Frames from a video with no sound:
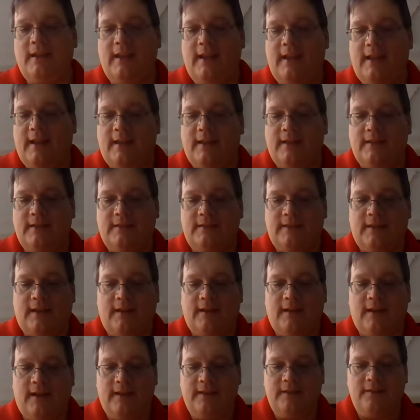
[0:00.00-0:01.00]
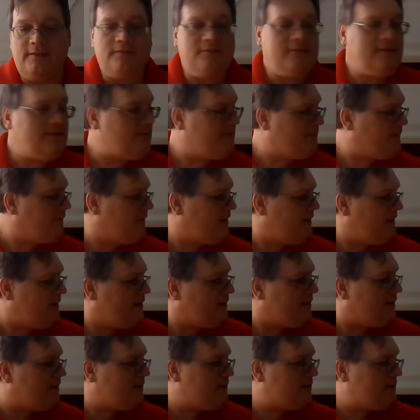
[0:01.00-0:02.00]
And I used it for
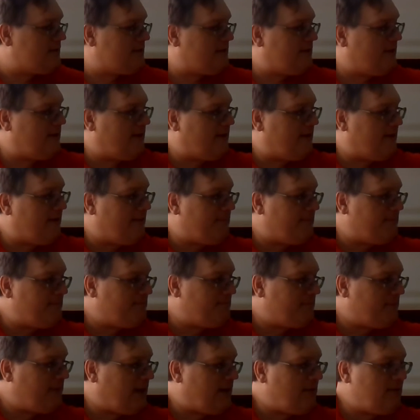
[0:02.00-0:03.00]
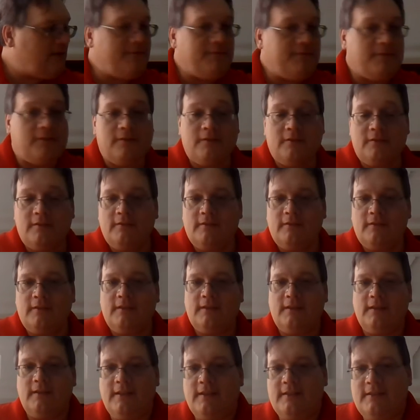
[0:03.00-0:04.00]
years. However,
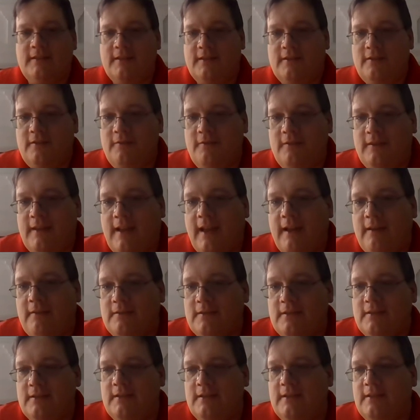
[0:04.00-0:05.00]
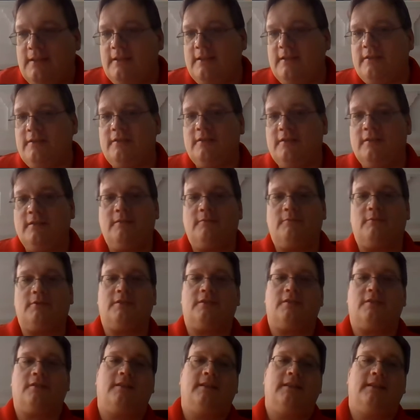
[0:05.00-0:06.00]
it's a 2000 edition, and we're
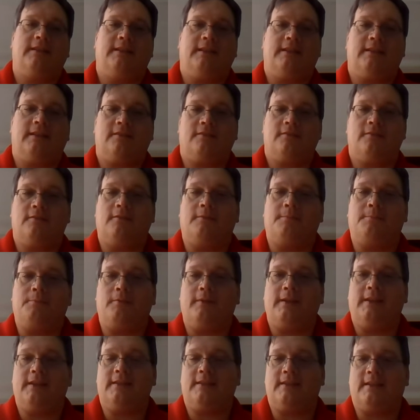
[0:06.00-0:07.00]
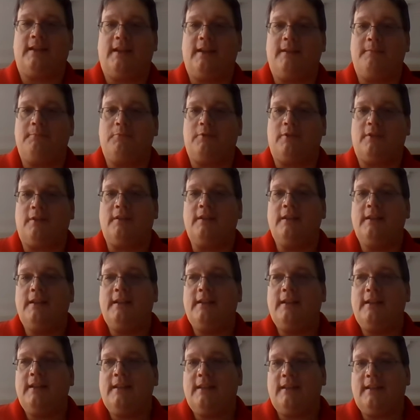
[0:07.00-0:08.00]
starting to get to a point in time where
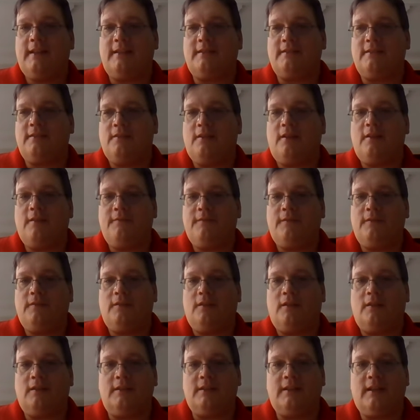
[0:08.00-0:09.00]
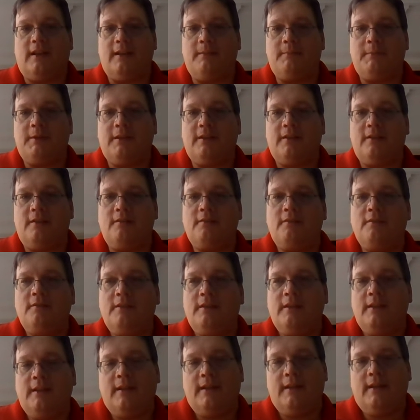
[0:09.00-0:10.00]
that's an awful long time ago.